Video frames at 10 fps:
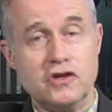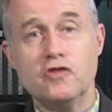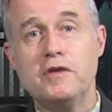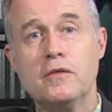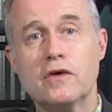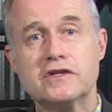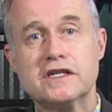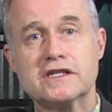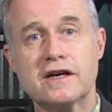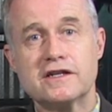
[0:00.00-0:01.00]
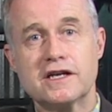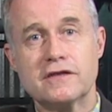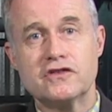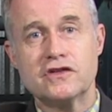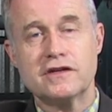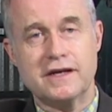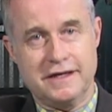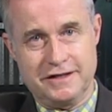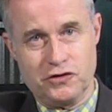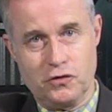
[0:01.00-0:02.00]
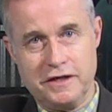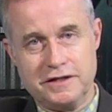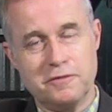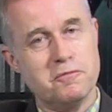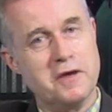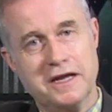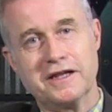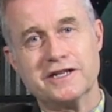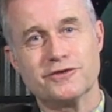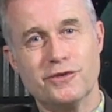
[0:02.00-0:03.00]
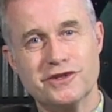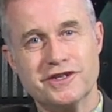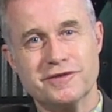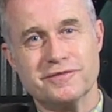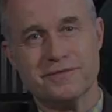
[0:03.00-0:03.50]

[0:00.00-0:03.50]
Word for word: you've been watching SirenNet Television, and as always, many thanks for watching.